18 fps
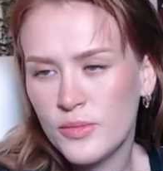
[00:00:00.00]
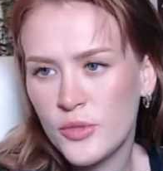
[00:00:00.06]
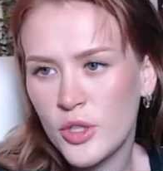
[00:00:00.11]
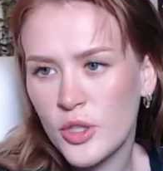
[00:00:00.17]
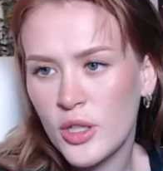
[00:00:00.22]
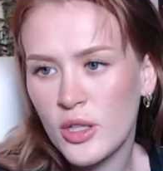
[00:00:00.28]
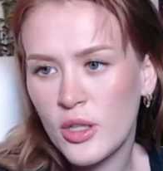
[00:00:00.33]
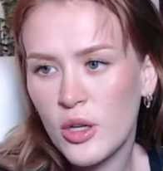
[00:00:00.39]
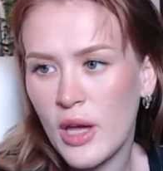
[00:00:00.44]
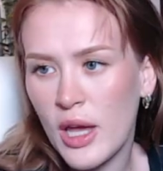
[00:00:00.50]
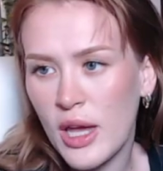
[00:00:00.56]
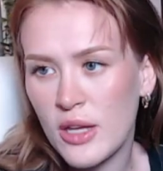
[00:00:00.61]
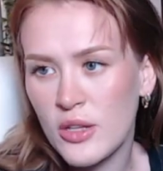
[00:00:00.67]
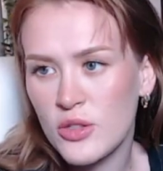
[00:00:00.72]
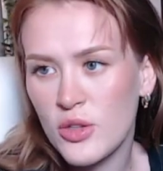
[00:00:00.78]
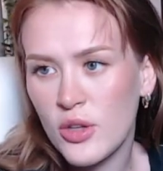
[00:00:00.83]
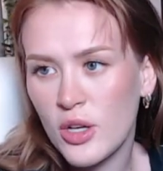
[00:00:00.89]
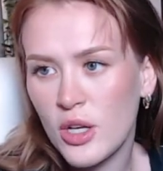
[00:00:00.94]
They're, okay,
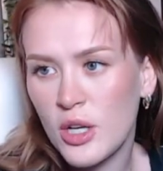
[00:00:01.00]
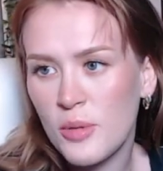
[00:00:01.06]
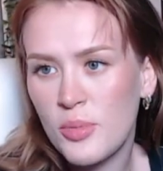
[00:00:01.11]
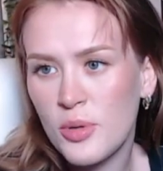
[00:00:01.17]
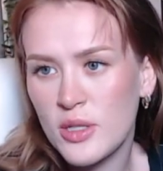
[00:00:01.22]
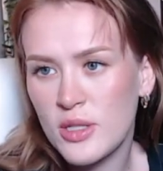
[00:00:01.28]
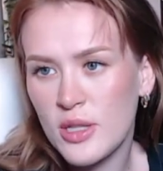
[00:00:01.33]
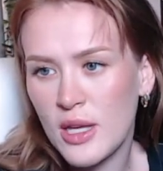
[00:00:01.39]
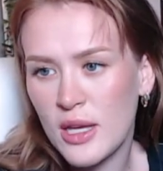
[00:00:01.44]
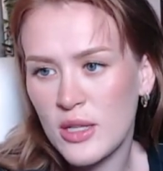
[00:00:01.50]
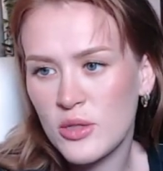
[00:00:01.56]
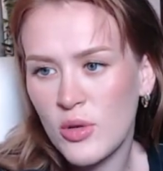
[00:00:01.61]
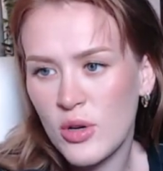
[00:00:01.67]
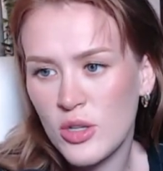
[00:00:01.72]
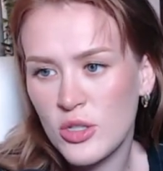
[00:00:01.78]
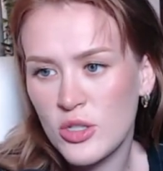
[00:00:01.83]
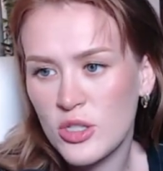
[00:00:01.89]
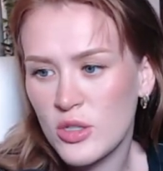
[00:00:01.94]
so they're gonna put
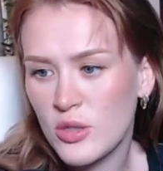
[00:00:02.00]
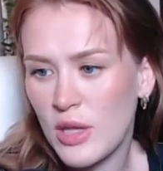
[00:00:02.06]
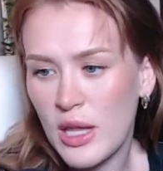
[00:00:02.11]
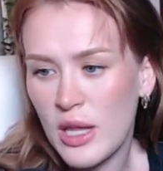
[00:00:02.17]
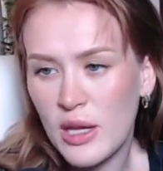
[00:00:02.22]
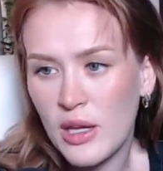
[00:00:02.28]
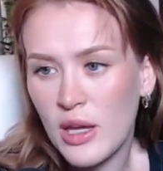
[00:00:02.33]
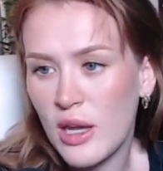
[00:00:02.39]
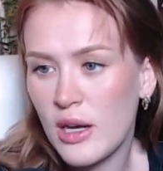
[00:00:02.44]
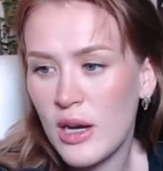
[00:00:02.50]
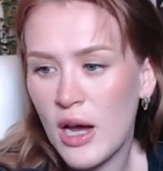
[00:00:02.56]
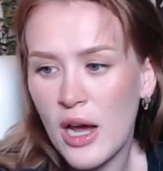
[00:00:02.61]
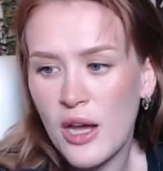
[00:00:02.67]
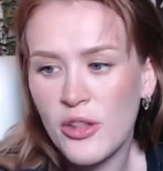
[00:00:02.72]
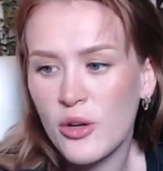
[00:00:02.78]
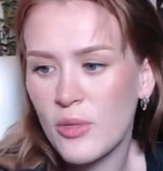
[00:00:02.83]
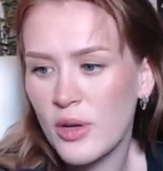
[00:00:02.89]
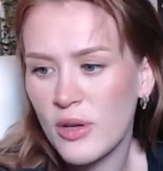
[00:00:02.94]
Sasquatch like in
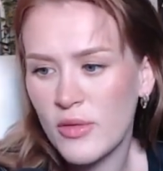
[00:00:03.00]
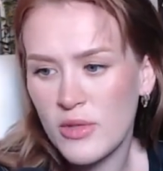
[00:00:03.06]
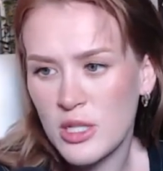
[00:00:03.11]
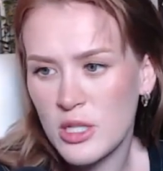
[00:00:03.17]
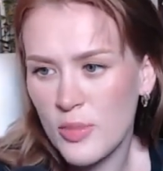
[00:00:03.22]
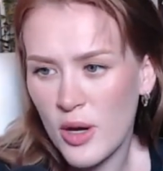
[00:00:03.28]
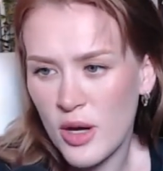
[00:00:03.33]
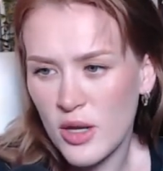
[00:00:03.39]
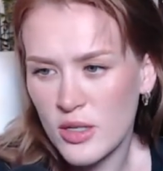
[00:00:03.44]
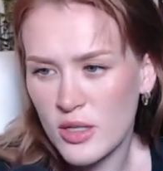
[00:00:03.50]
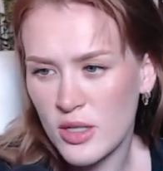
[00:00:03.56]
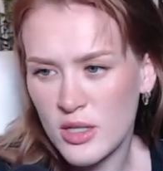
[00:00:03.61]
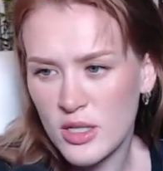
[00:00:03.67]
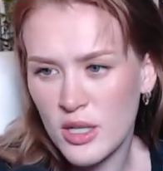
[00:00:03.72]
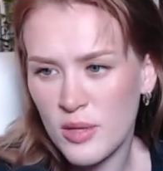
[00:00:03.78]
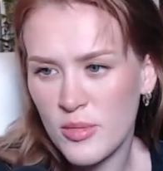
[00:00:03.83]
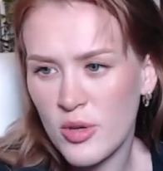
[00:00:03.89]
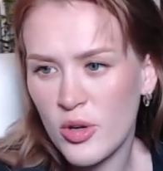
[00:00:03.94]
either one of these spots and it's
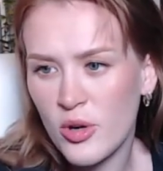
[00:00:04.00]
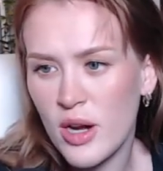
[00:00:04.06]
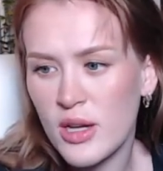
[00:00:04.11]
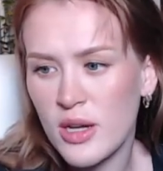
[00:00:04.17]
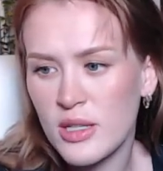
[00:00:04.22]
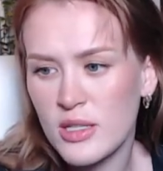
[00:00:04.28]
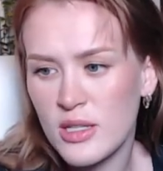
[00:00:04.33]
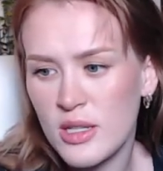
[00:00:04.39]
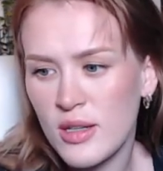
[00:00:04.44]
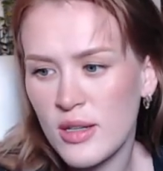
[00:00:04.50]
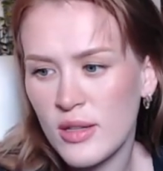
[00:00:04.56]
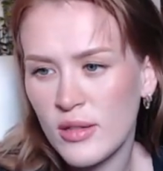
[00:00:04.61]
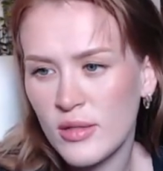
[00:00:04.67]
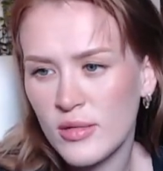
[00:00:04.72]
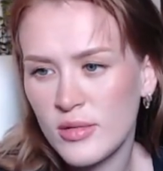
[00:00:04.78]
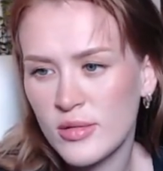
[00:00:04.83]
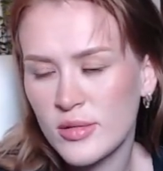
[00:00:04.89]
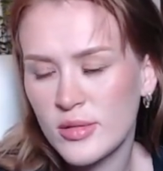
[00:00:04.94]
gonna be crazy.
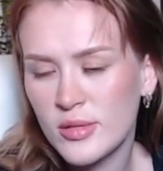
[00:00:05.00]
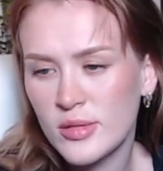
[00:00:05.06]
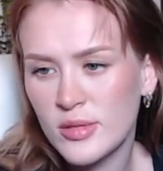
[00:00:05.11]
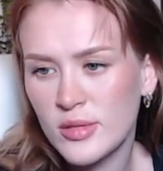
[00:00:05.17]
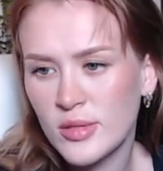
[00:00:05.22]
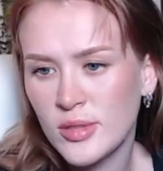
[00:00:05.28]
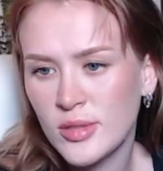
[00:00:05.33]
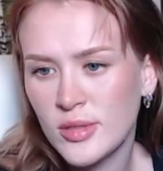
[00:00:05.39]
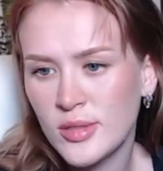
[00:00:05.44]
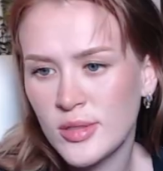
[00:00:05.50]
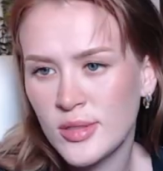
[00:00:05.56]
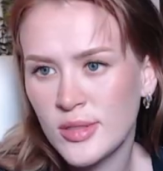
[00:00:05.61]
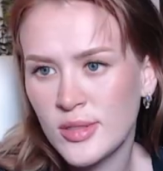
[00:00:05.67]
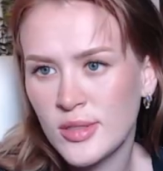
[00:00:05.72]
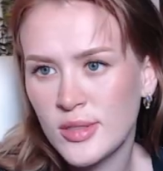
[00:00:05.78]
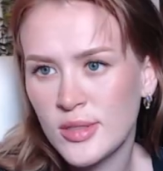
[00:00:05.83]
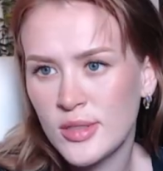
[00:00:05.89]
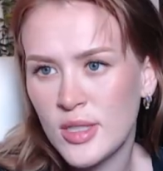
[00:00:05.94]
It's
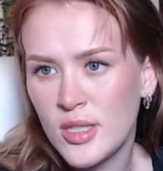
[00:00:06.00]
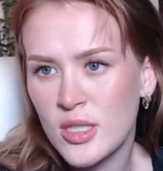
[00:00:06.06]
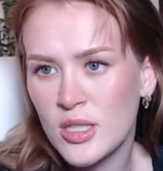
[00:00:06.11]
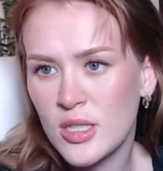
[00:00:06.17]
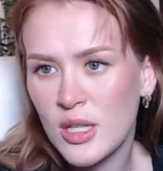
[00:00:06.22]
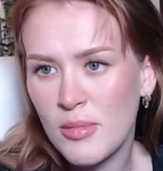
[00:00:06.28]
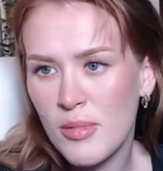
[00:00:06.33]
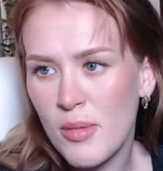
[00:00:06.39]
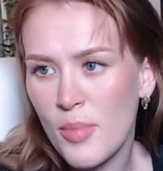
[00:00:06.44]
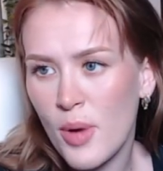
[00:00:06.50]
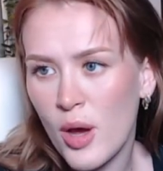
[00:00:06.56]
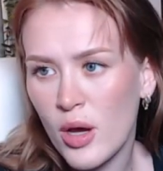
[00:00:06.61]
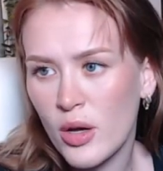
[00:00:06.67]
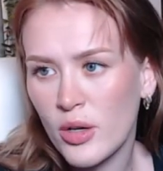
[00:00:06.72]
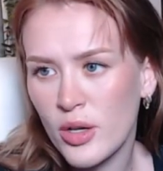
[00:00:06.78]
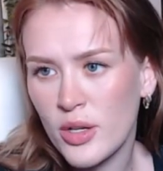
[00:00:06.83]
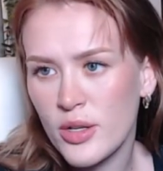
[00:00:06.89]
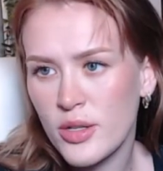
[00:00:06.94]
gonna be
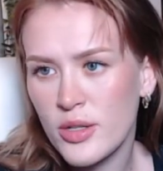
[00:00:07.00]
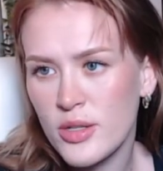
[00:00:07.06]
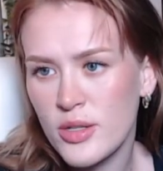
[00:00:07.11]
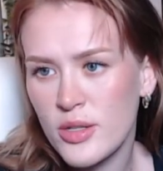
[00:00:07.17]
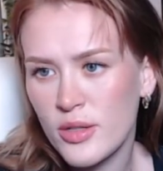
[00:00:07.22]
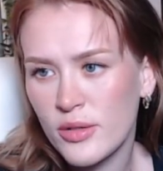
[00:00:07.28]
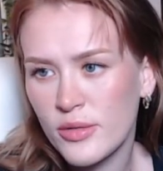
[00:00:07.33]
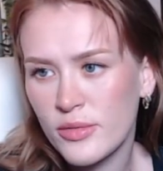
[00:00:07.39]
bonkers